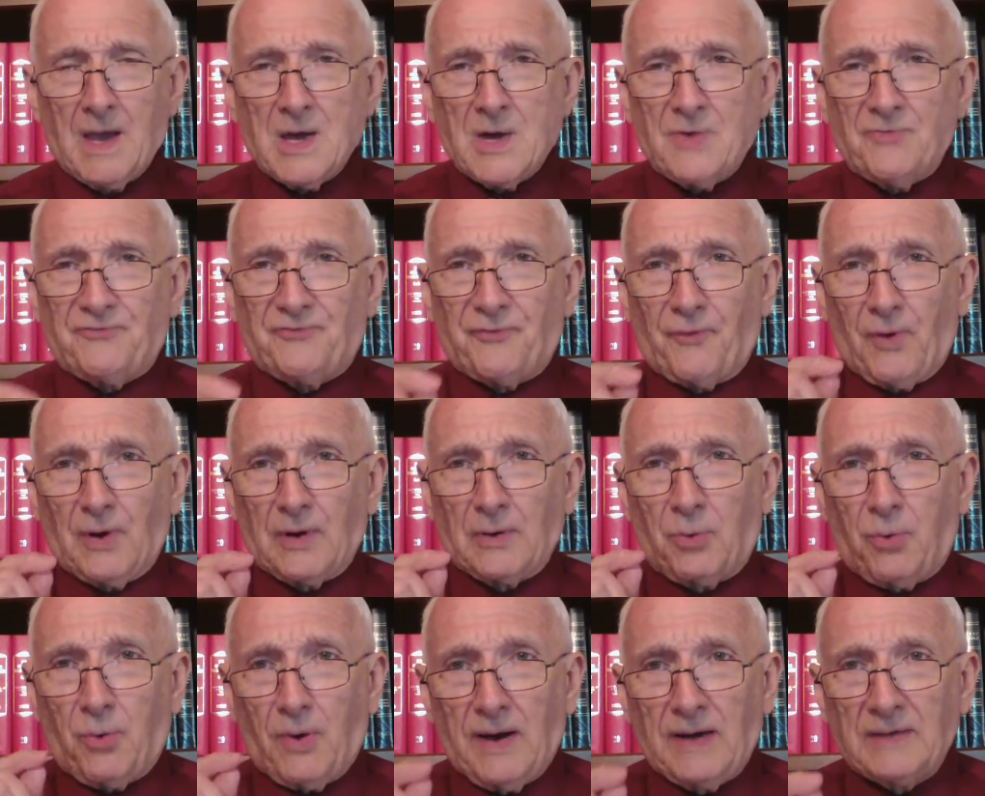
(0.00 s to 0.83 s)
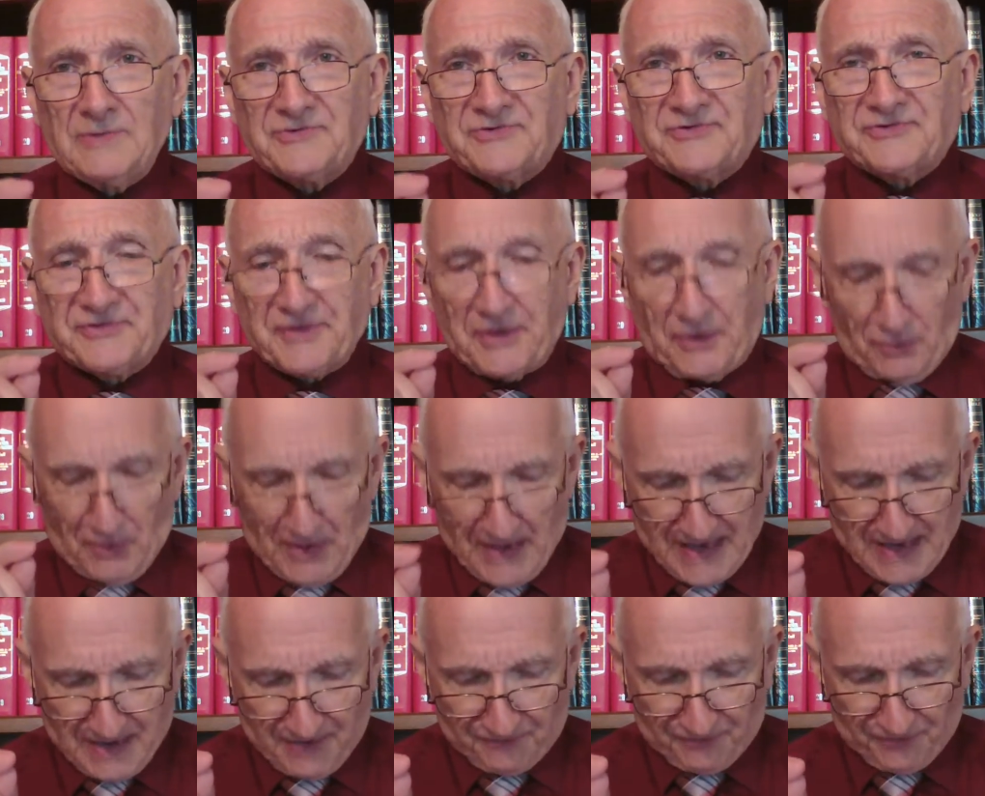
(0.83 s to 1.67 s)
For
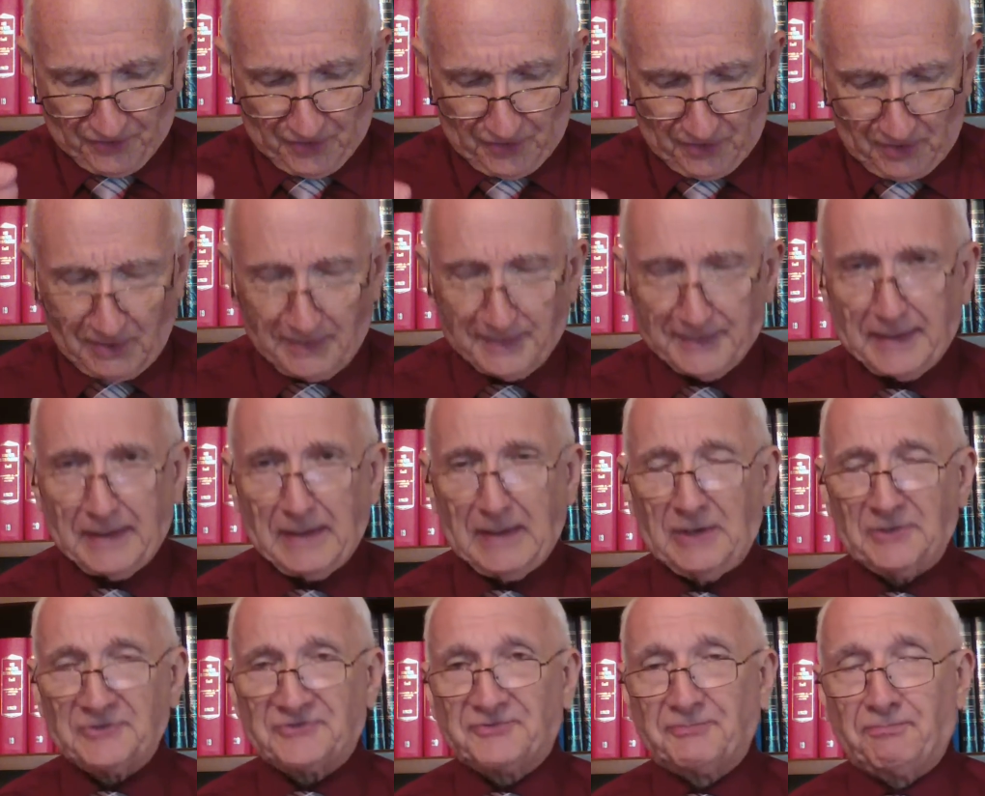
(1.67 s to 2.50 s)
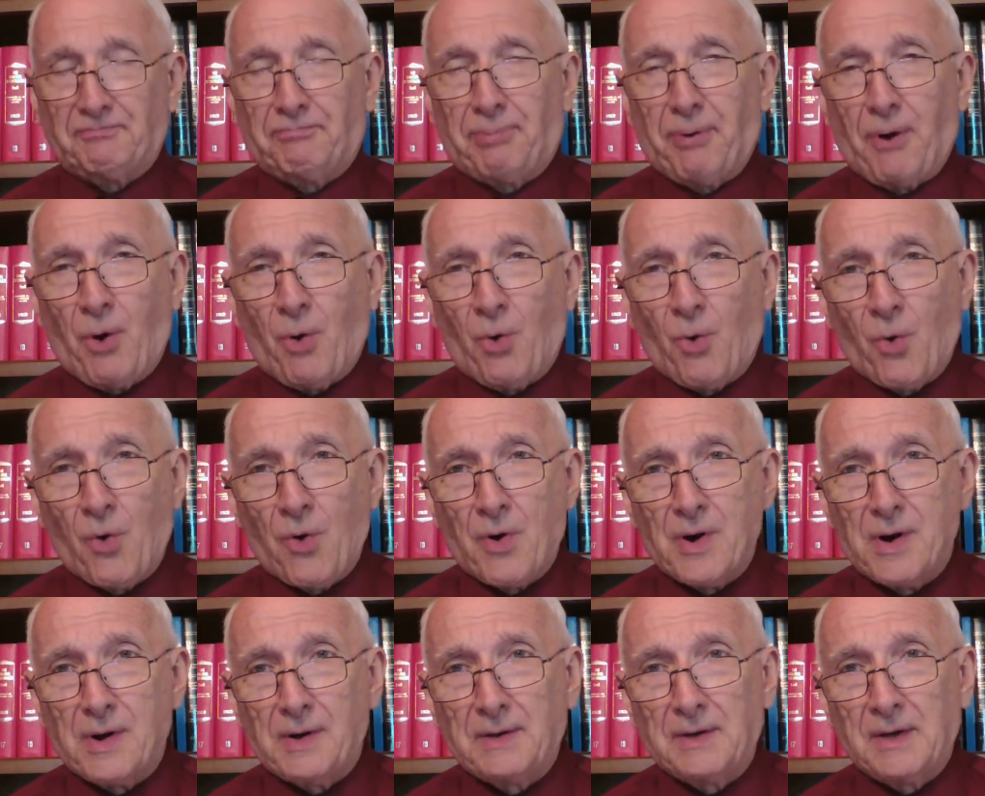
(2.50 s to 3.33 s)
whatsoever is
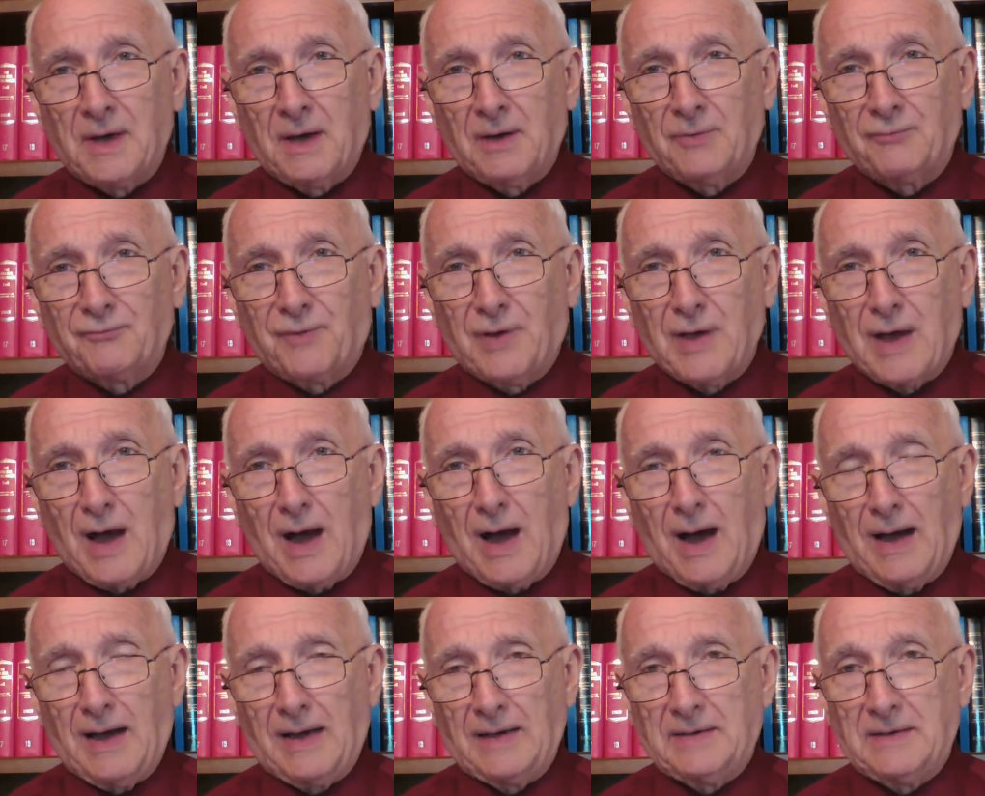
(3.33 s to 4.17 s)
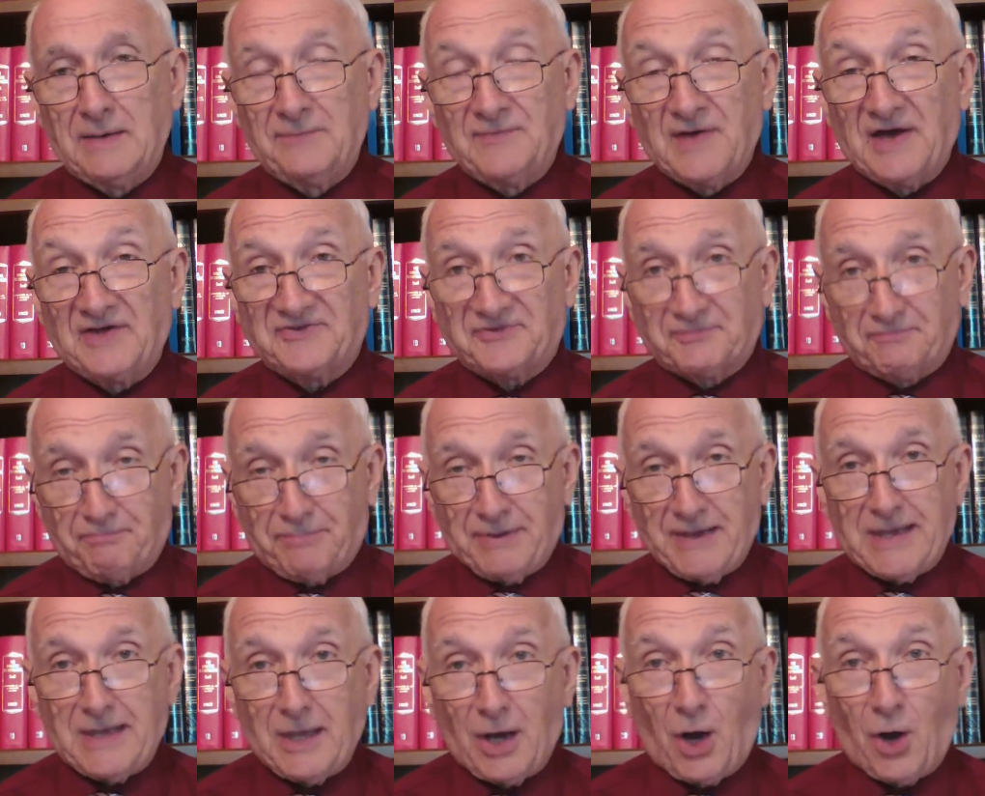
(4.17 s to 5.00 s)
born of God, that's
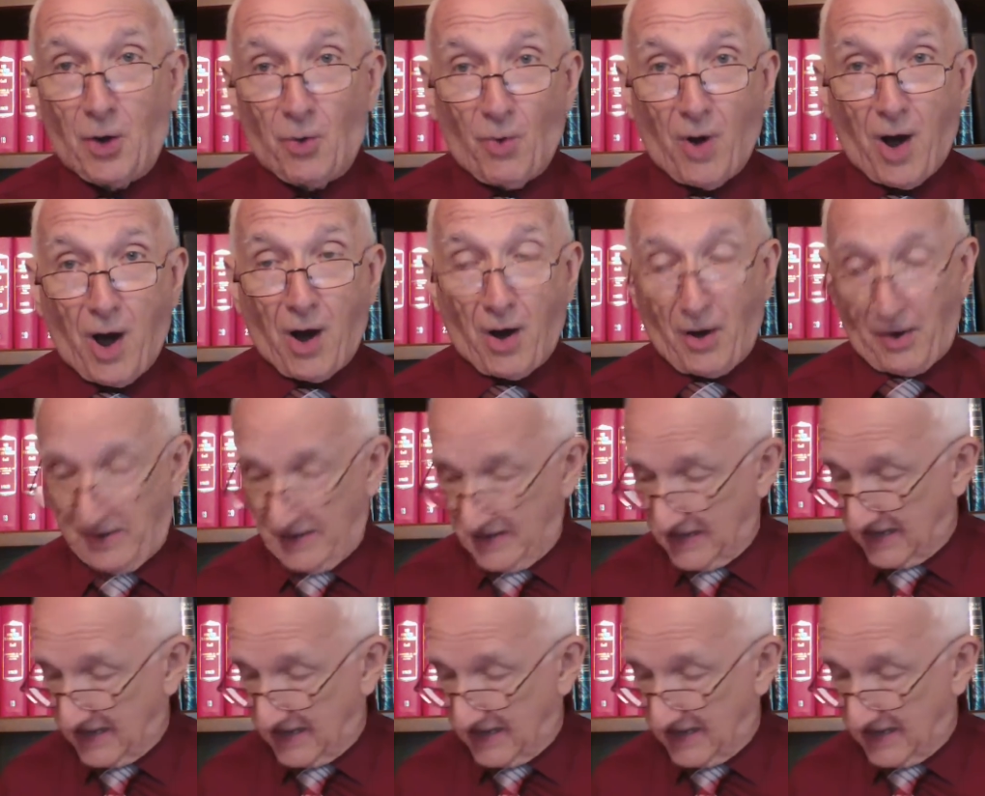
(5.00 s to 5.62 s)
B O R